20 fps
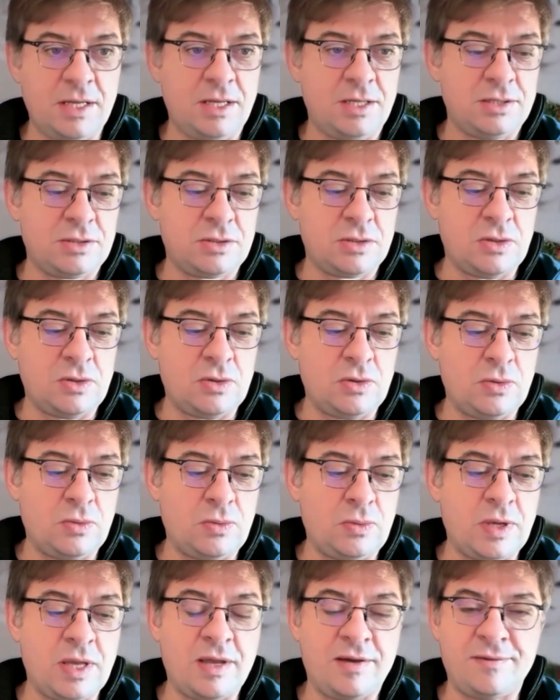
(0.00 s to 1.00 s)
So
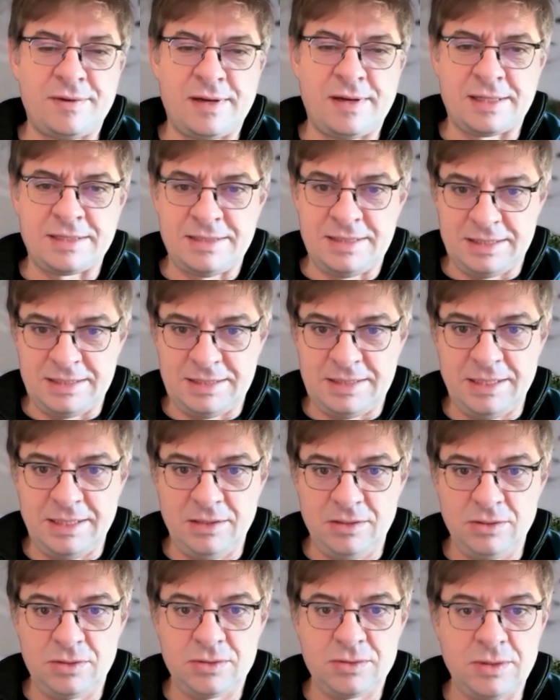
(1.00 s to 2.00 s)
we have like 16
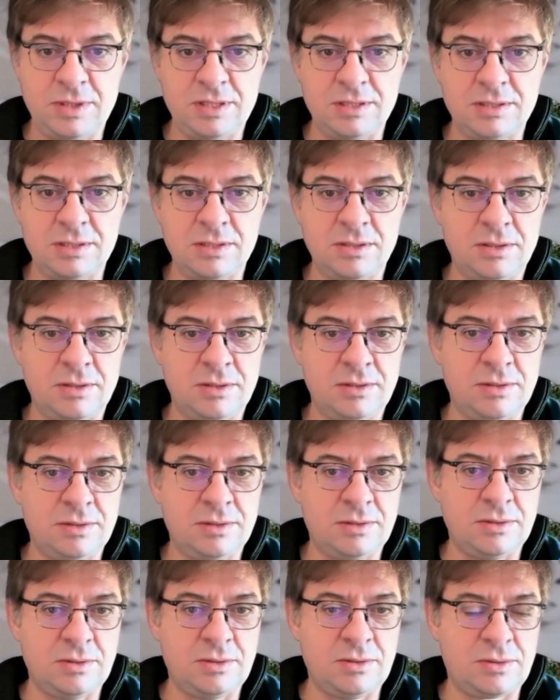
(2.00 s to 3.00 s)
nutrients
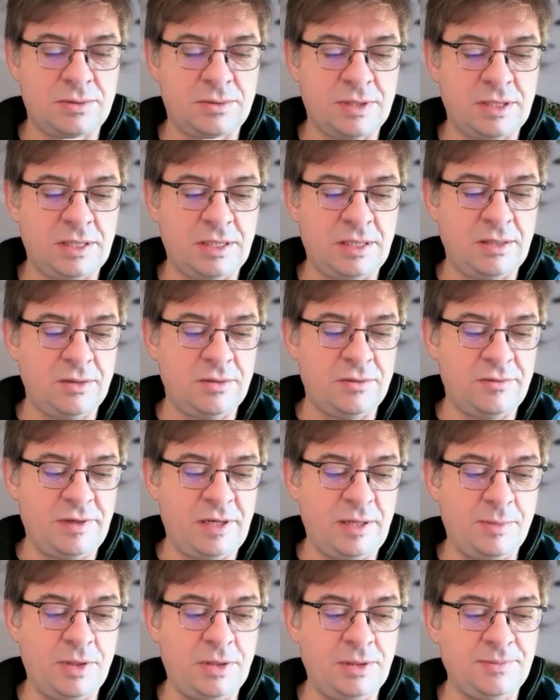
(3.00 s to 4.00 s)
already
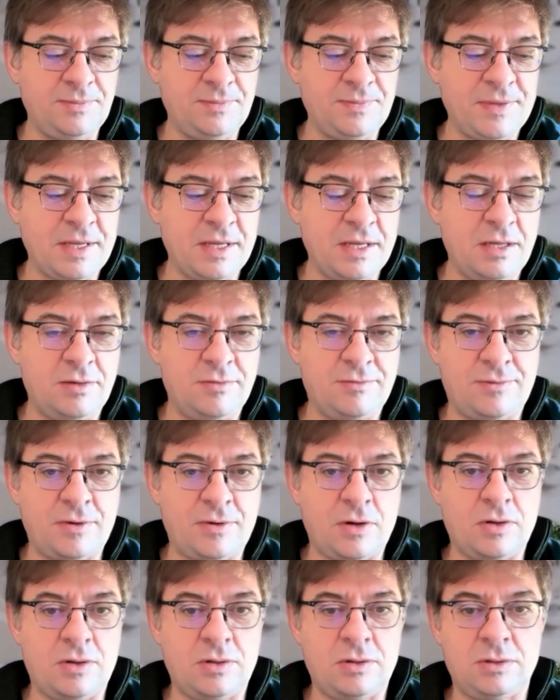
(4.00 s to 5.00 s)
available
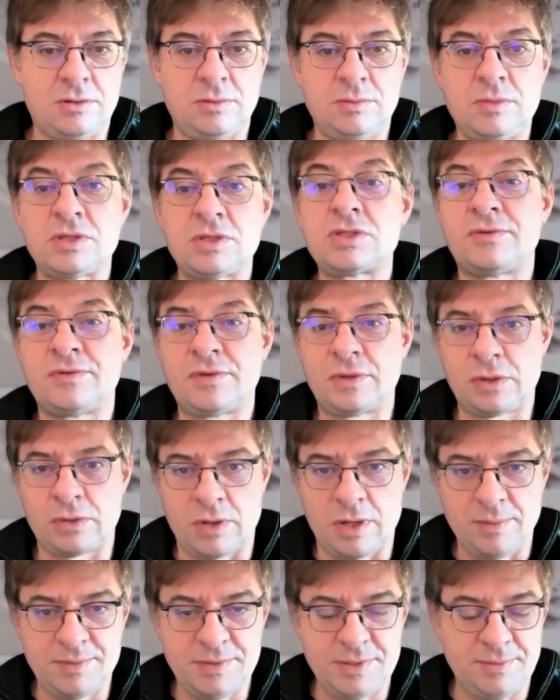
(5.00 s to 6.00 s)
for most of the
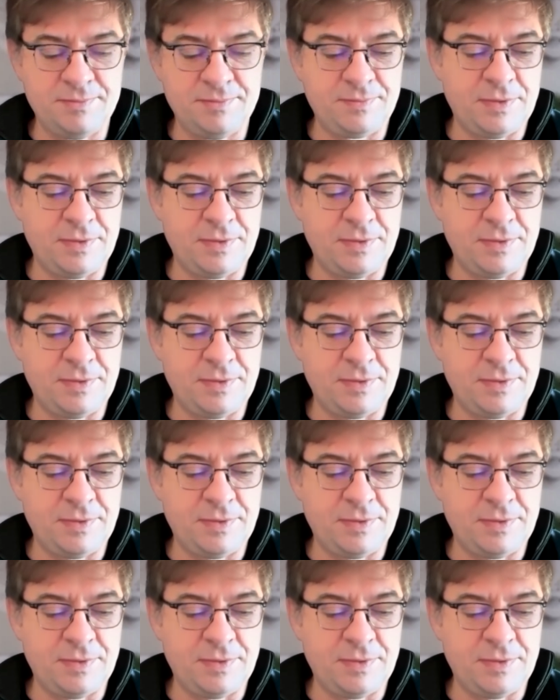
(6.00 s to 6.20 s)
crops.